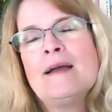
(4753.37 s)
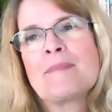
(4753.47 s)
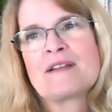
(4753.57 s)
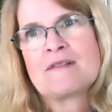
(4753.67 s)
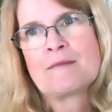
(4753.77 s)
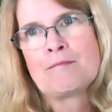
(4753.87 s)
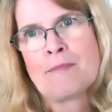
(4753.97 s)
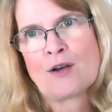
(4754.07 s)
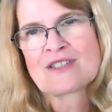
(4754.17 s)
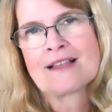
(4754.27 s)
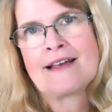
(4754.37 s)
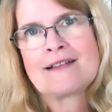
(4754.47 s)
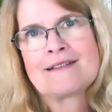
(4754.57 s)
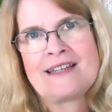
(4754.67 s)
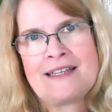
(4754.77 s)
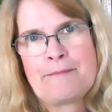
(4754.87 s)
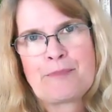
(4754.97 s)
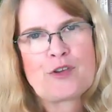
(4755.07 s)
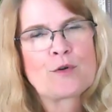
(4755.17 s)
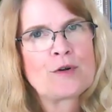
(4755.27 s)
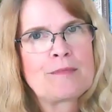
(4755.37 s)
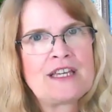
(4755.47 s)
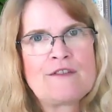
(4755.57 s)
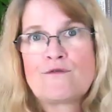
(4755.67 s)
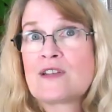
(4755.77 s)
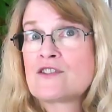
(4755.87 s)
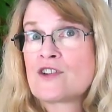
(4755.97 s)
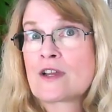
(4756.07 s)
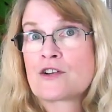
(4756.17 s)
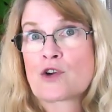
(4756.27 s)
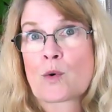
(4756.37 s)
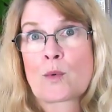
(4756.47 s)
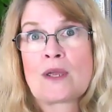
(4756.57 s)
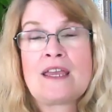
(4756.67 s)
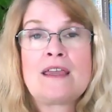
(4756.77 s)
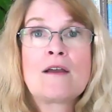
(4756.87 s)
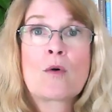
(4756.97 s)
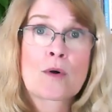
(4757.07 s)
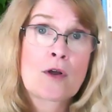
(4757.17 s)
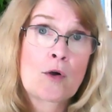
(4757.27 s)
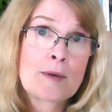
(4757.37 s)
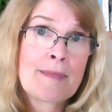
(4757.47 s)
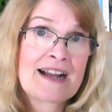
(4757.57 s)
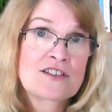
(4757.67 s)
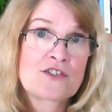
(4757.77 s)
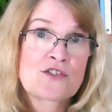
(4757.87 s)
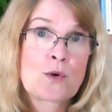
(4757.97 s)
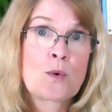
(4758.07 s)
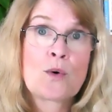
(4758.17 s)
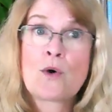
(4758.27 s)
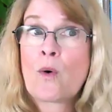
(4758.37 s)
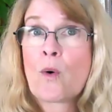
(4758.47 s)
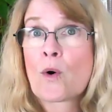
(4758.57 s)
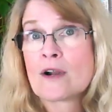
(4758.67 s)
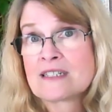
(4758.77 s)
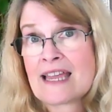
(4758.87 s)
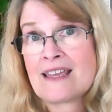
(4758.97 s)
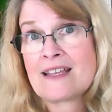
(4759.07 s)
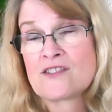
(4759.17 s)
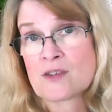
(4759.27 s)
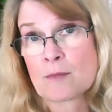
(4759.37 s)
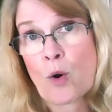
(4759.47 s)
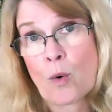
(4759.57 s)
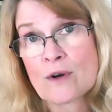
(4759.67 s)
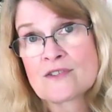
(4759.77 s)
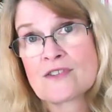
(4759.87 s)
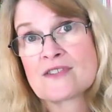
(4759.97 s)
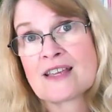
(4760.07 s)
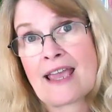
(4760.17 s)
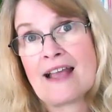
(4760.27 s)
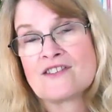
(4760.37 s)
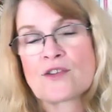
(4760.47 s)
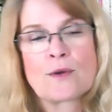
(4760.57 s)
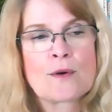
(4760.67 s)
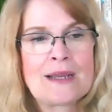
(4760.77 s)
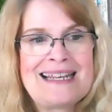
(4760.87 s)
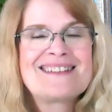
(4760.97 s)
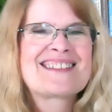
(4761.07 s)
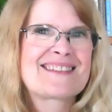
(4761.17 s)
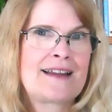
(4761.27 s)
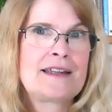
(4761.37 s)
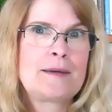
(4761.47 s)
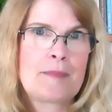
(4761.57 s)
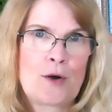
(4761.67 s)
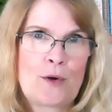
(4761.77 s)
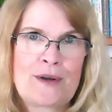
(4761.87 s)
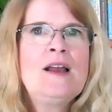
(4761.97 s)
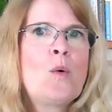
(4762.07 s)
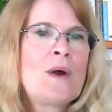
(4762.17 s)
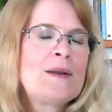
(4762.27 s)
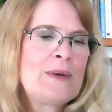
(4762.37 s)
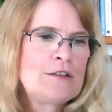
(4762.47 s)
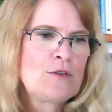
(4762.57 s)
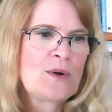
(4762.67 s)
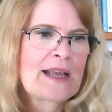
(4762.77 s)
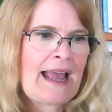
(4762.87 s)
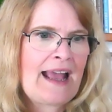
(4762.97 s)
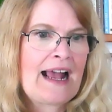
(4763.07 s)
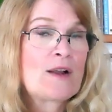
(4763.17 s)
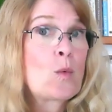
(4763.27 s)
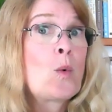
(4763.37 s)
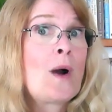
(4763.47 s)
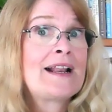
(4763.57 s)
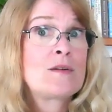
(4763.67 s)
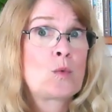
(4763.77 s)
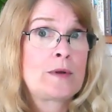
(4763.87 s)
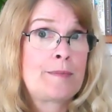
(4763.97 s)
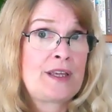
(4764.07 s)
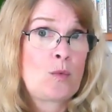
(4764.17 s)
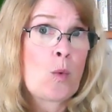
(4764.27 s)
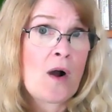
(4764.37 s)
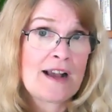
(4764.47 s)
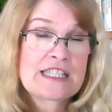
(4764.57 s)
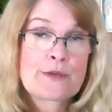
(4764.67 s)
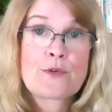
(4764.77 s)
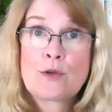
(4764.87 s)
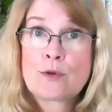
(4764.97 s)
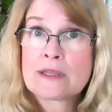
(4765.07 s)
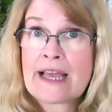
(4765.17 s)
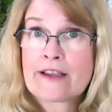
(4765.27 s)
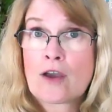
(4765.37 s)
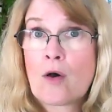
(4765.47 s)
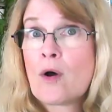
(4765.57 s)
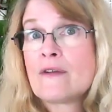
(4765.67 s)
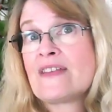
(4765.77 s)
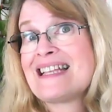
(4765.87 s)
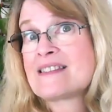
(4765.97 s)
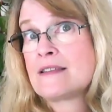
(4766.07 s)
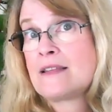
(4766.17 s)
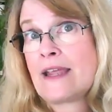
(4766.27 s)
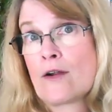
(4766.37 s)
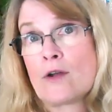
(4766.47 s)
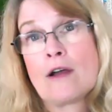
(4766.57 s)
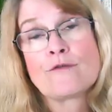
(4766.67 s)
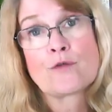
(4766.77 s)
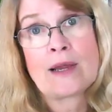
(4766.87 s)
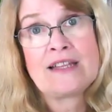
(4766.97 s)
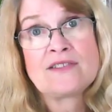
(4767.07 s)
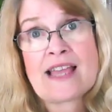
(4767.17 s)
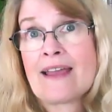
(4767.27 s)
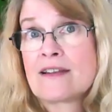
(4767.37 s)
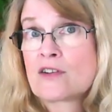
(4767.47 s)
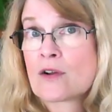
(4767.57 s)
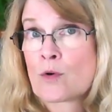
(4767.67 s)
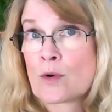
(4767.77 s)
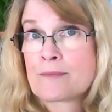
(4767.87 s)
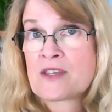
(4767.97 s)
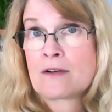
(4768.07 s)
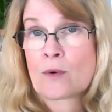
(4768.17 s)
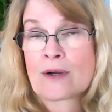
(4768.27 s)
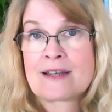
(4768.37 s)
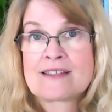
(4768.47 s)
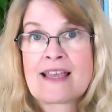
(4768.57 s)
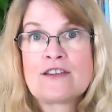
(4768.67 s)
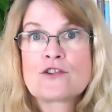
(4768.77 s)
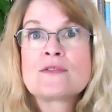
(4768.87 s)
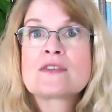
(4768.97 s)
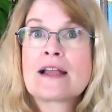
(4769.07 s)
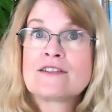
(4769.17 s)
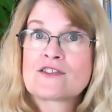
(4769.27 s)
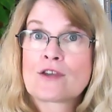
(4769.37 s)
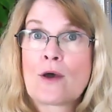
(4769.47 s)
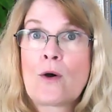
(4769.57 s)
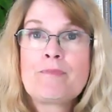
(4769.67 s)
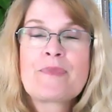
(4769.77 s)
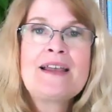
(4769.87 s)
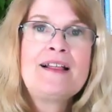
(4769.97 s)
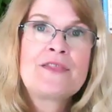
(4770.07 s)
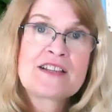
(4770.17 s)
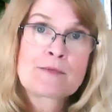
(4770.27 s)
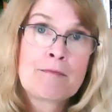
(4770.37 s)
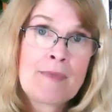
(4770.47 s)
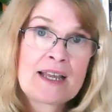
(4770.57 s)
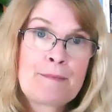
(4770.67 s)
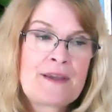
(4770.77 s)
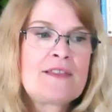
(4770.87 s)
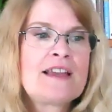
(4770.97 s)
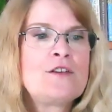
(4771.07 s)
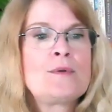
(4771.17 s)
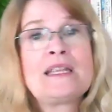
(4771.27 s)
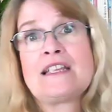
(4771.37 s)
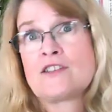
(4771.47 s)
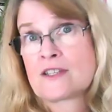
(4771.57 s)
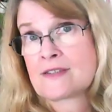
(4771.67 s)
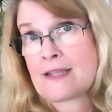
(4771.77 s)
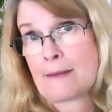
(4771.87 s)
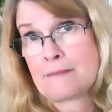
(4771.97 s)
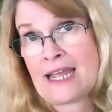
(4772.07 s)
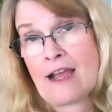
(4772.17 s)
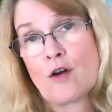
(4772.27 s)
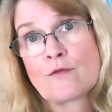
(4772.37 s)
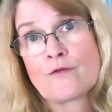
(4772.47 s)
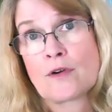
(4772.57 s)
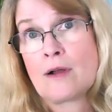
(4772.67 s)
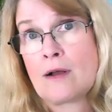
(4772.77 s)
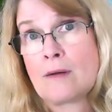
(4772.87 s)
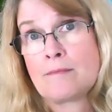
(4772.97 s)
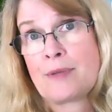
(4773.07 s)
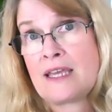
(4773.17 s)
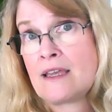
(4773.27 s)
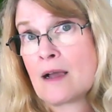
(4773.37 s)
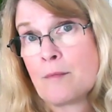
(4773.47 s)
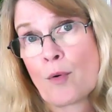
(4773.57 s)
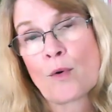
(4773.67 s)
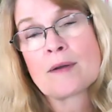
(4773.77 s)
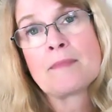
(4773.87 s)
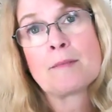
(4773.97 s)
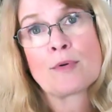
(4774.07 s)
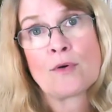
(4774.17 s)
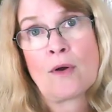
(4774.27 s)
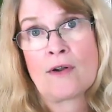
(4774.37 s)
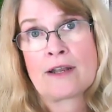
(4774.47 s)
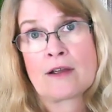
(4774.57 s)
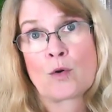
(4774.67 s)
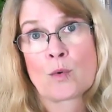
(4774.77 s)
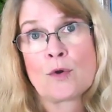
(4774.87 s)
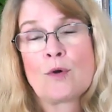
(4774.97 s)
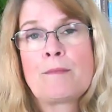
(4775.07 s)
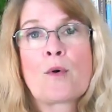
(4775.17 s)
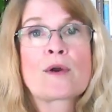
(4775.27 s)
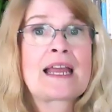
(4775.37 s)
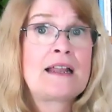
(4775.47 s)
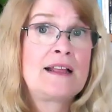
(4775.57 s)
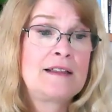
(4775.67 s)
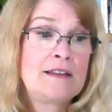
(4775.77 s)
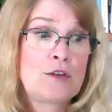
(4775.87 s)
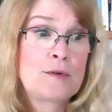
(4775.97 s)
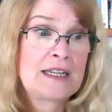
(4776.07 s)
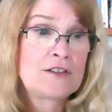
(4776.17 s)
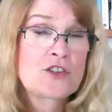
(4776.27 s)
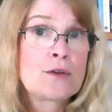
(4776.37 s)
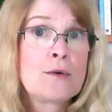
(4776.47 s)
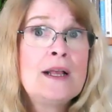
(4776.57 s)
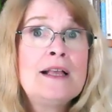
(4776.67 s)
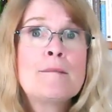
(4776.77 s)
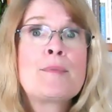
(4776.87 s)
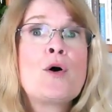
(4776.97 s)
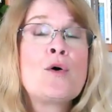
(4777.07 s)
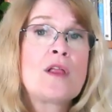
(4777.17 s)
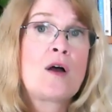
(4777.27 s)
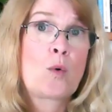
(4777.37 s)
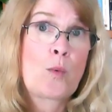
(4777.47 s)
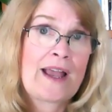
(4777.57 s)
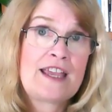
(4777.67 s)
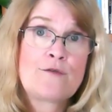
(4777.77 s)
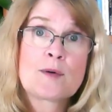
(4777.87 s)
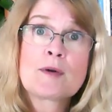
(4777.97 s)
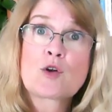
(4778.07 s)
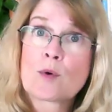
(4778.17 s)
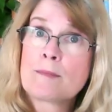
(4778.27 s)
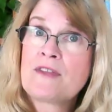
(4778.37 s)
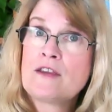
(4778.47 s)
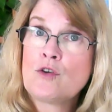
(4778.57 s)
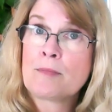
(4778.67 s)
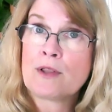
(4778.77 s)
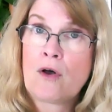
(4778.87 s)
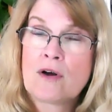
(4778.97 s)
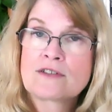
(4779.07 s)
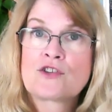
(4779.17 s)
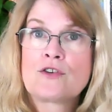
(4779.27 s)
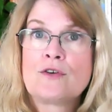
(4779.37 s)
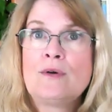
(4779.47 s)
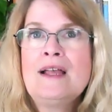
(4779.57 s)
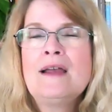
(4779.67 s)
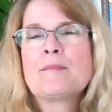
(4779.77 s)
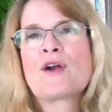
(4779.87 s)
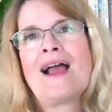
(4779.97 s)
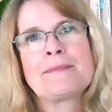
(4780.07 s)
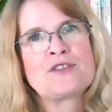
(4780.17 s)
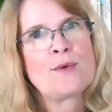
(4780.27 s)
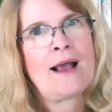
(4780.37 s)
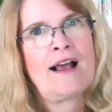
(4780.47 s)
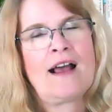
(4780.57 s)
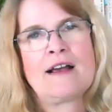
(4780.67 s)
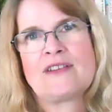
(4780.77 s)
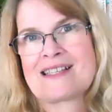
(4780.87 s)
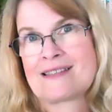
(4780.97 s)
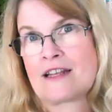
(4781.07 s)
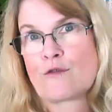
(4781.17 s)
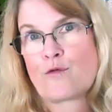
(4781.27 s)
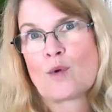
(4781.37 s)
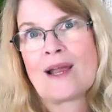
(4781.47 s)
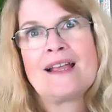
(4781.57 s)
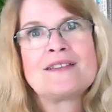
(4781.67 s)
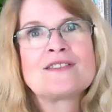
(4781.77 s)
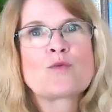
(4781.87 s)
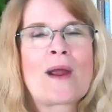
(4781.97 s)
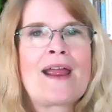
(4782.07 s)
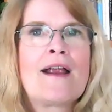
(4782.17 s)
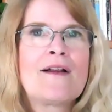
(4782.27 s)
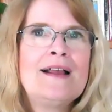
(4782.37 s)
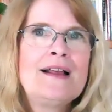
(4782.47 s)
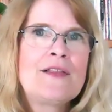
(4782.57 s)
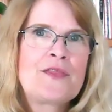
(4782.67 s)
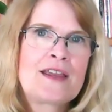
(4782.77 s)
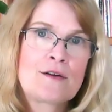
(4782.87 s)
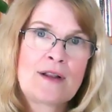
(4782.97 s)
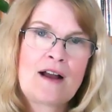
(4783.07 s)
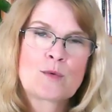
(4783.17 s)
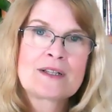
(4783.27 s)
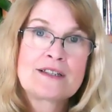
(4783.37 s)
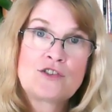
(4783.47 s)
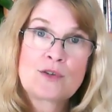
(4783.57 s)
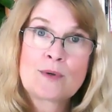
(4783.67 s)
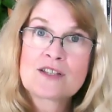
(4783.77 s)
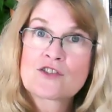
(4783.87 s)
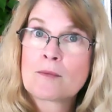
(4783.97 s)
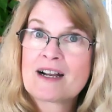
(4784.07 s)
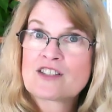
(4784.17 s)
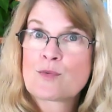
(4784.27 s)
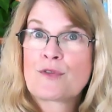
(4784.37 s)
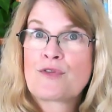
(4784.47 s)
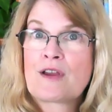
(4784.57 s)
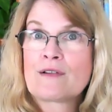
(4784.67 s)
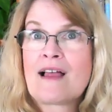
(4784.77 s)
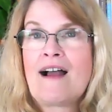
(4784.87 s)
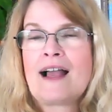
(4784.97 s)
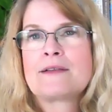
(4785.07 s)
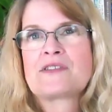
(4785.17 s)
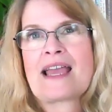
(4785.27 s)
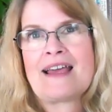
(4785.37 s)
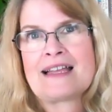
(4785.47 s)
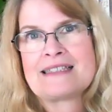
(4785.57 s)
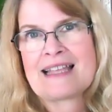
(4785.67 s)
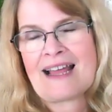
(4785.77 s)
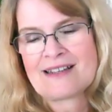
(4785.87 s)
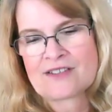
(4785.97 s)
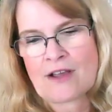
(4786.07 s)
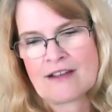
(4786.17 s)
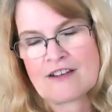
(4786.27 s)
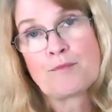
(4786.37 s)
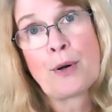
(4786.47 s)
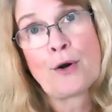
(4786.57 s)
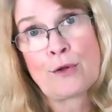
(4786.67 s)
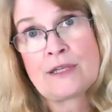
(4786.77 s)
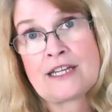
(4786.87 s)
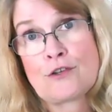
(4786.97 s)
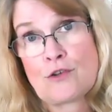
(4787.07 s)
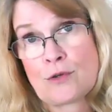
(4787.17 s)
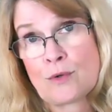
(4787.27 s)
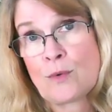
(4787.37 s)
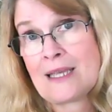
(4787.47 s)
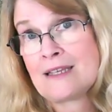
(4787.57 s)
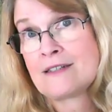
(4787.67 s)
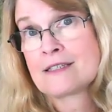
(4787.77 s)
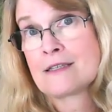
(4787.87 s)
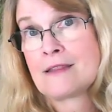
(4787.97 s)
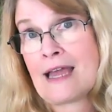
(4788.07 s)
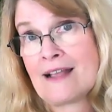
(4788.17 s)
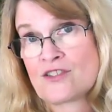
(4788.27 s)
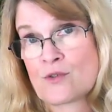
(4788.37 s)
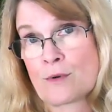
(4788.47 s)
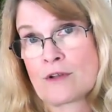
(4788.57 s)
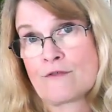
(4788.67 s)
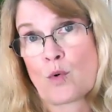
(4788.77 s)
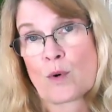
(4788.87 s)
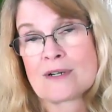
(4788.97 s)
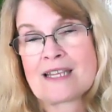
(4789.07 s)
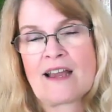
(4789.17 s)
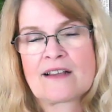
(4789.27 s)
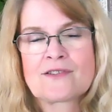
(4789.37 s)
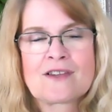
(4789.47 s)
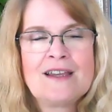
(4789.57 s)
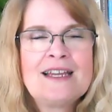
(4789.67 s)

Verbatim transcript: But most likely you could be finishing a degree, or going back to school, or taking some courses again, so you're in study mode. When we look at what would be wise for you to let go of, it's in the area of friends and groups and organizations. And so this might be that you need to step down from being a board member on a group, or you need to pull away from a group that you belong to. Perhaps you have a set of friends where they're not really doing so much with their lives, and that is kind of pulling you into that sort of vortex.